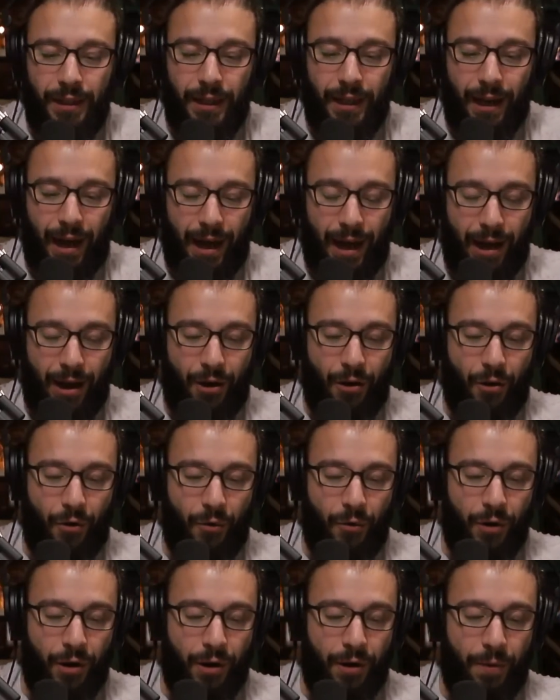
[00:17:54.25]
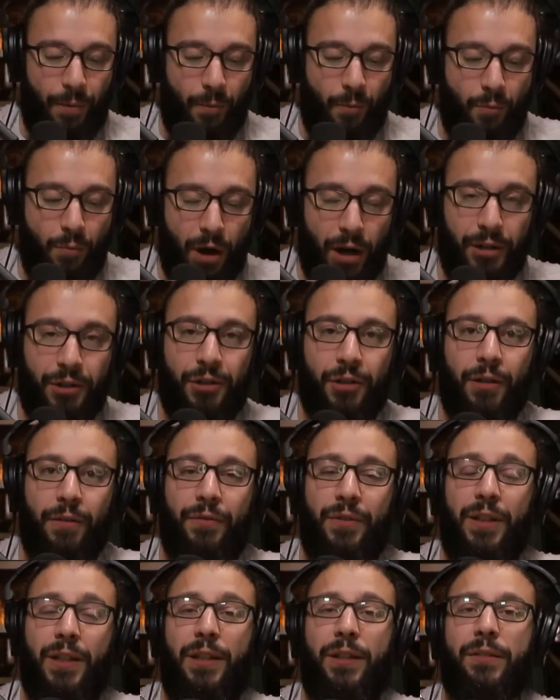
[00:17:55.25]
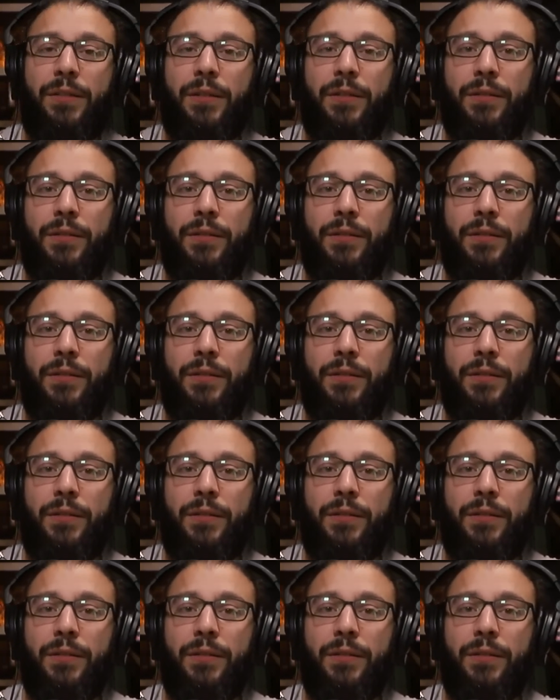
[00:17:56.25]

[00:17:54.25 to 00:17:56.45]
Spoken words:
how much of these,